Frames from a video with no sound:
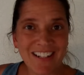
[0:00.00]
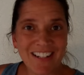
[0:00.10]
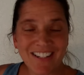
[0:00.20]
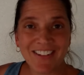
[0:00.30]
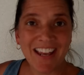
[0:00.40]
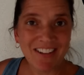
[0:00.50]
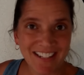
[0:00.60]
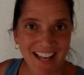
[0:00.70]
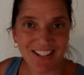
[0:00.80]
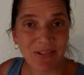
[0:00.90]
So I came
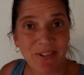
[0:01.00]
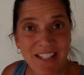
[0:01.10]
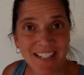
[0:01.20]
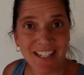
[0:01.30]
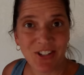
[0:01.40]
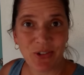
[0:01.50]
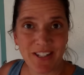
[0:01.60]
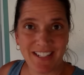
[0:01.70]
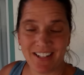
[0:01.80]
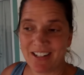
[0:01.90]
outside. So we just
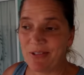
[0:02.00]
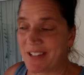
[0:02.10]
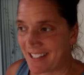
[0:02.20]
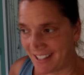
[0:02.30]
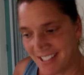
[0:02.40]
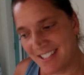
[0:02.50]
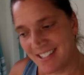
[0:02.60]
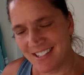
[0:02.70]
enjoyed dinner. It was delicious.